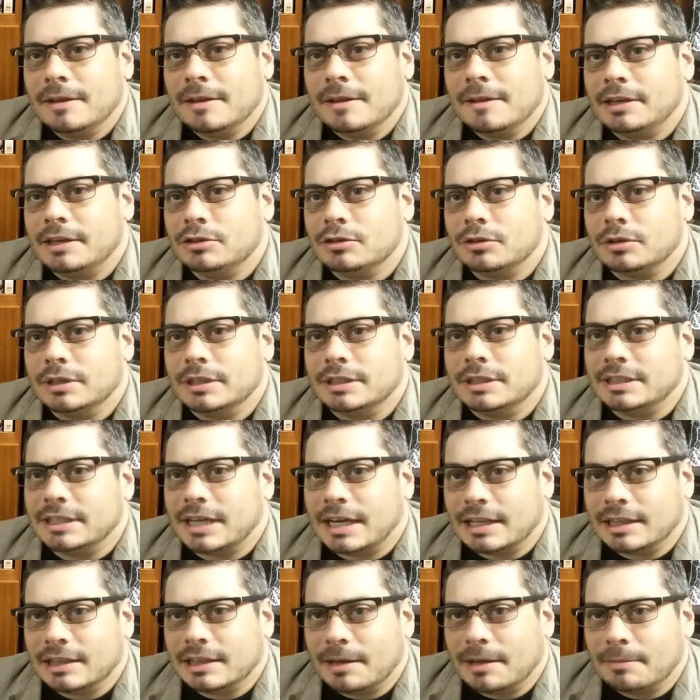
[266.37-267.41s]
enjoy
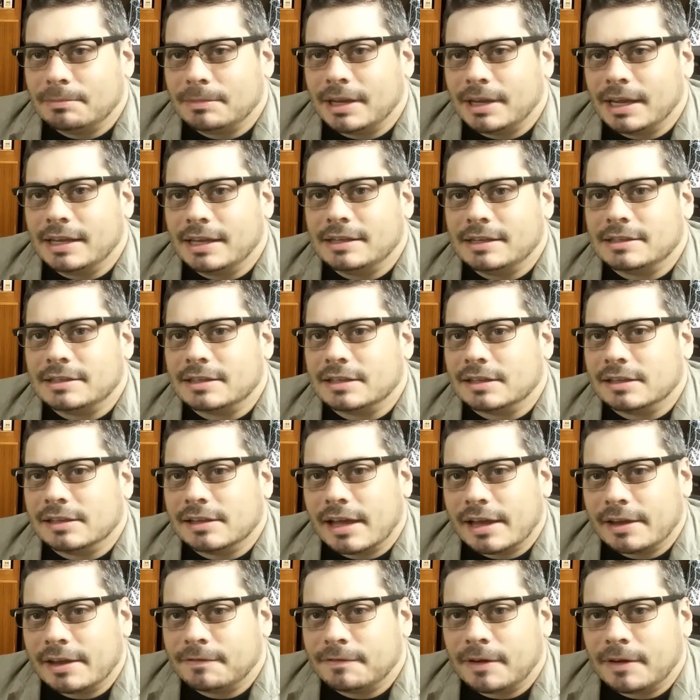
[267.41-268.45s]
channel updates and
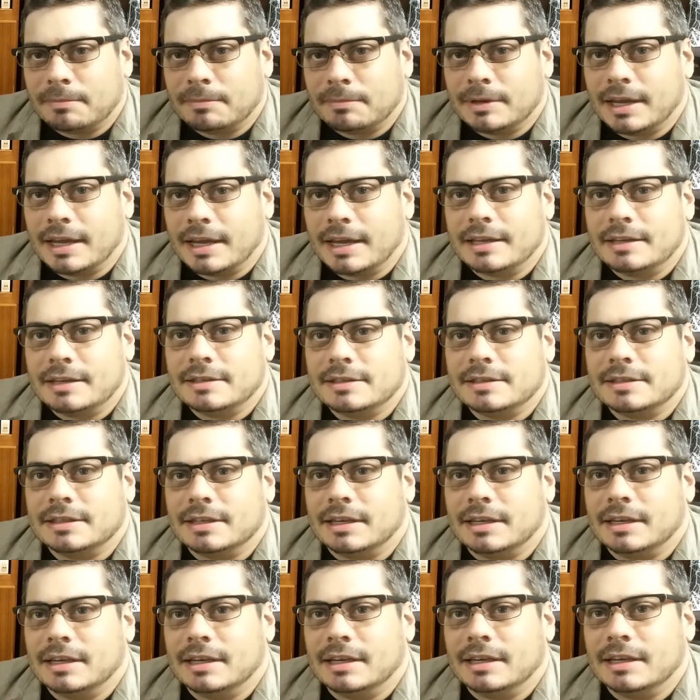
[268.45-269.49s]
life updates
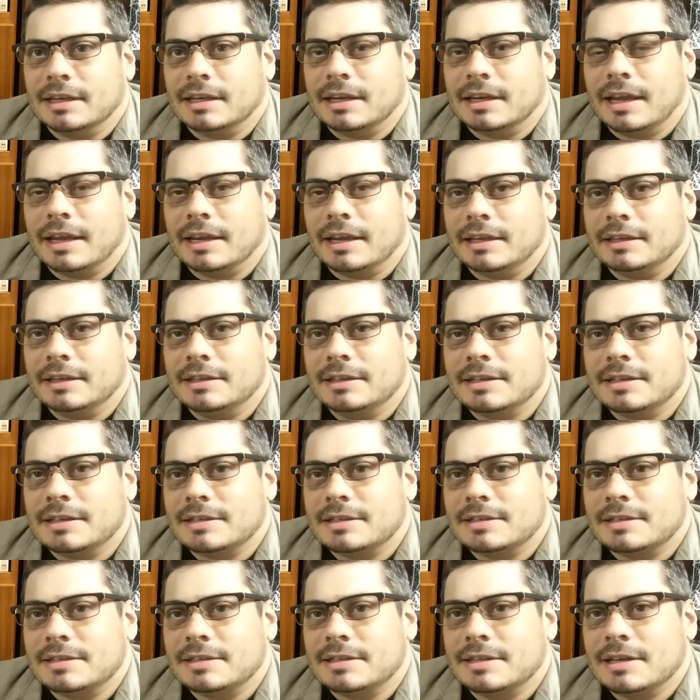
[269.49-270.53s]
and
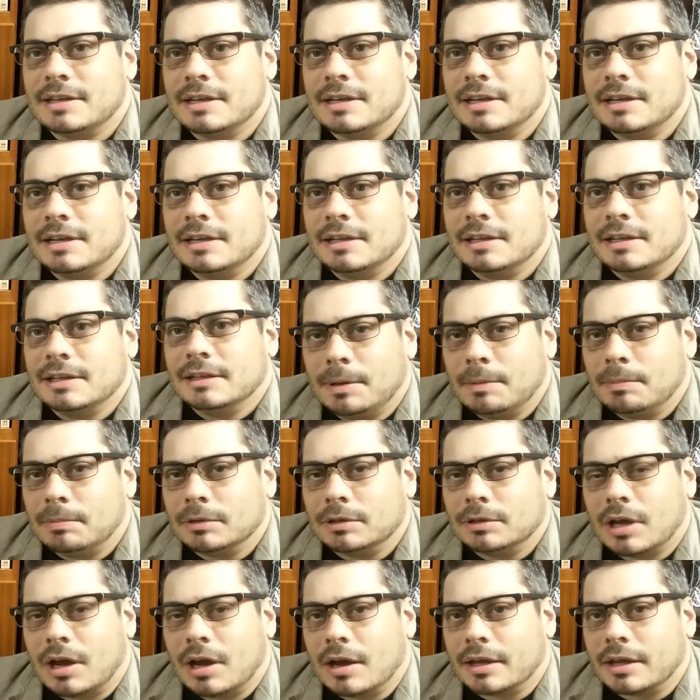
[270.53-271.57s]
just people
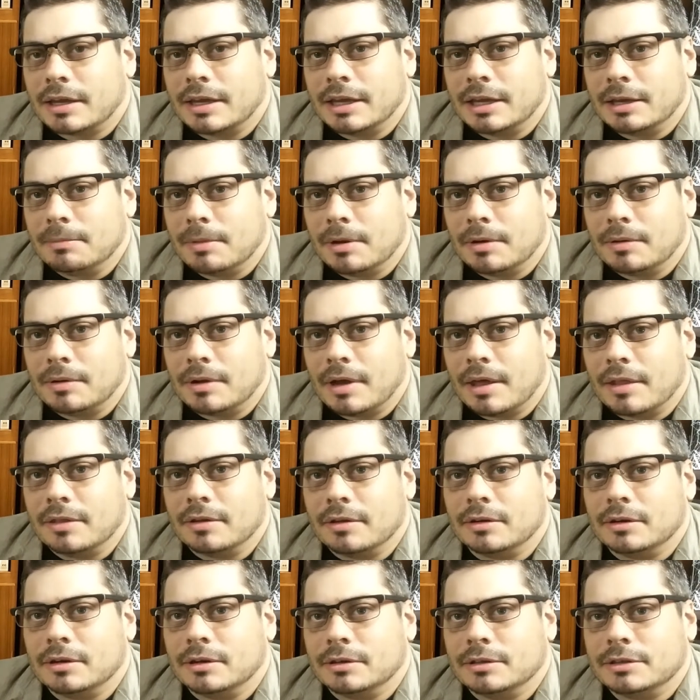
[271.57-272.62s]
talking about
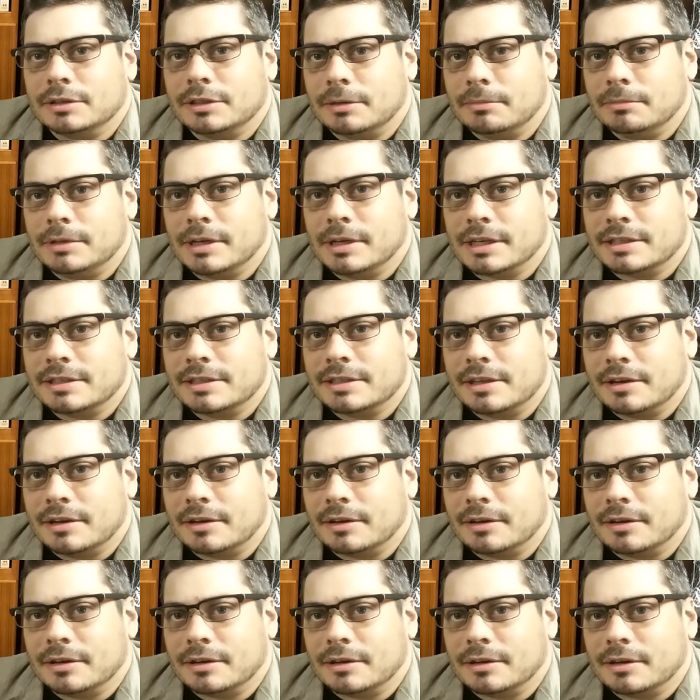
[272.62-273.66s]
other subjects that
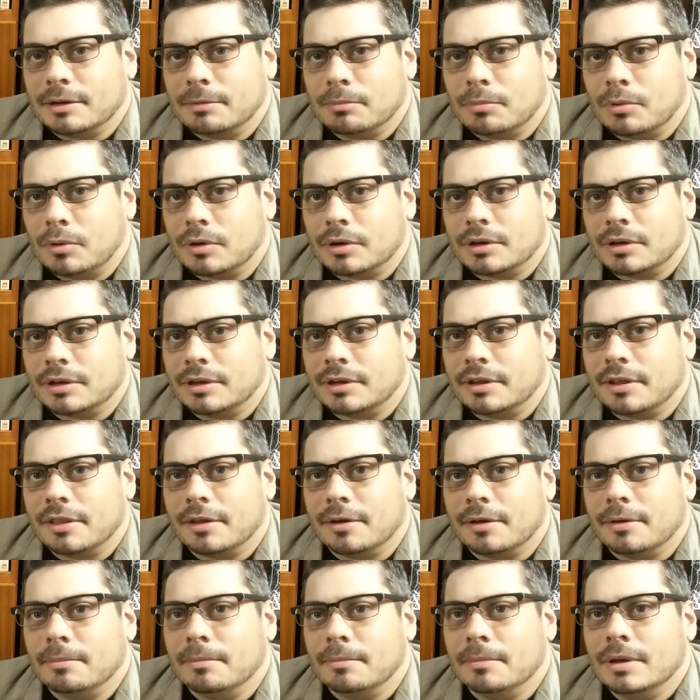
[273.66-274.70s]
are important to
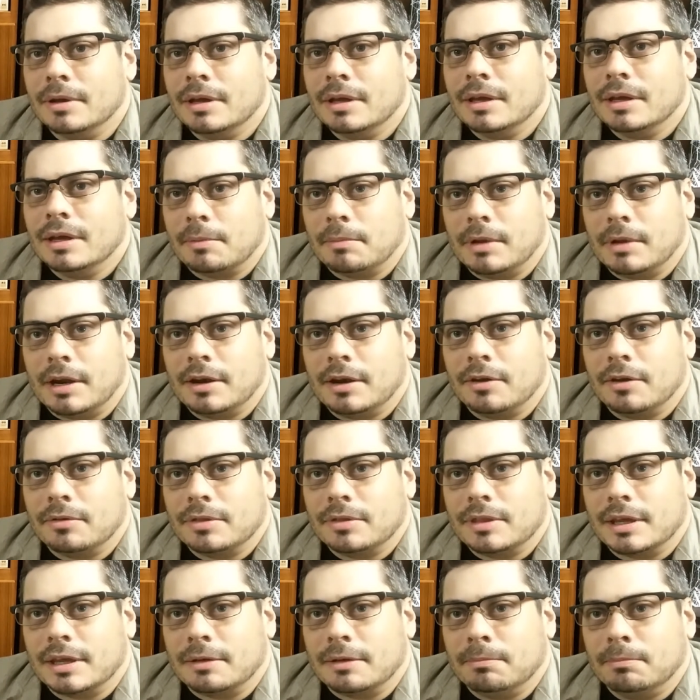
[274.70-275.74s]
them. I don't
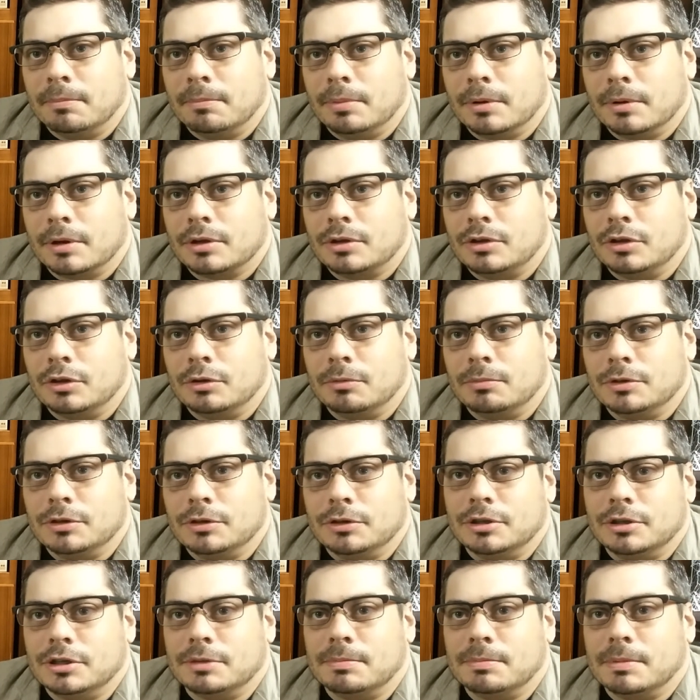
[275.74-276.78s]
think BookTube
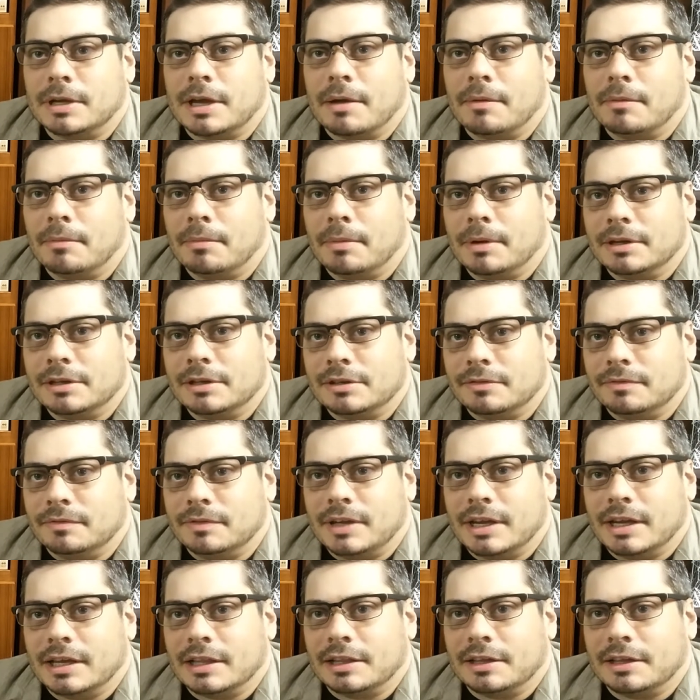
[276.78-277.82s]
should just become a bunch of
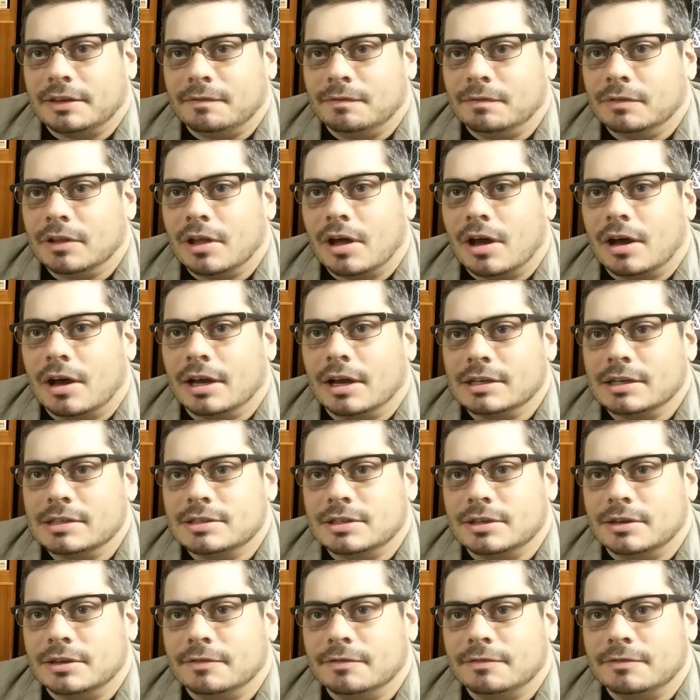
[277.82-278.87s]
daily vlogs
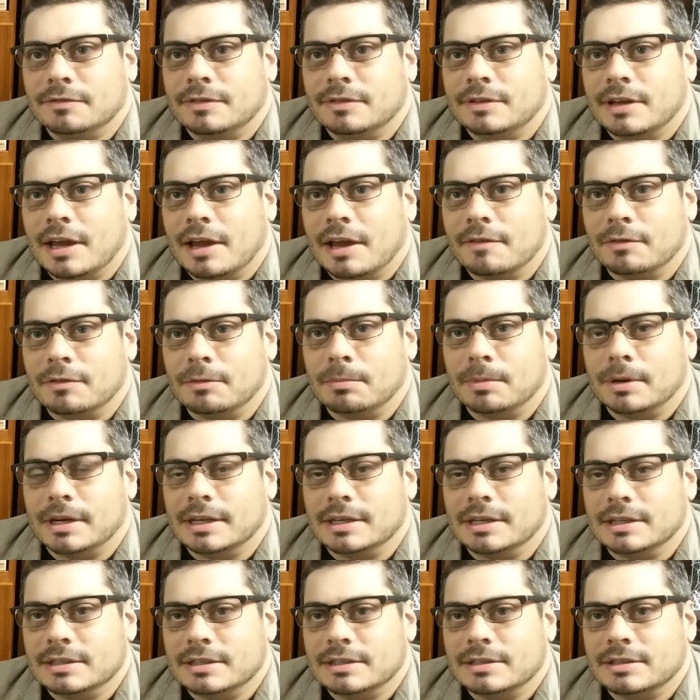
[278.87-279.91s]
of
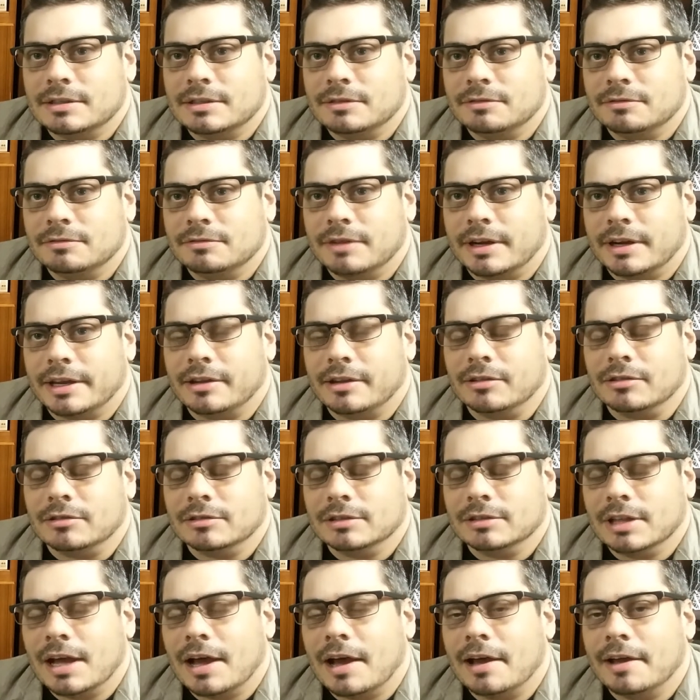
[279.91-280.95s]
everybody's regular
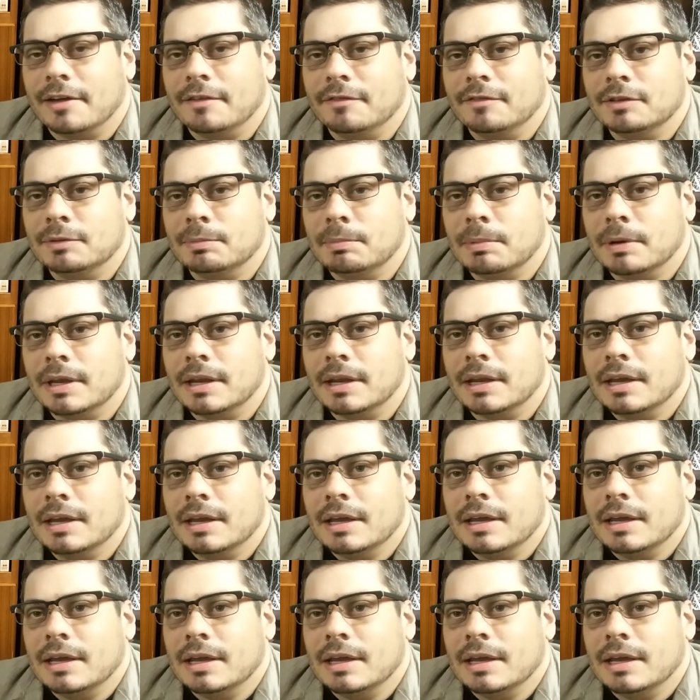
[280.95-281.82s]
lives, but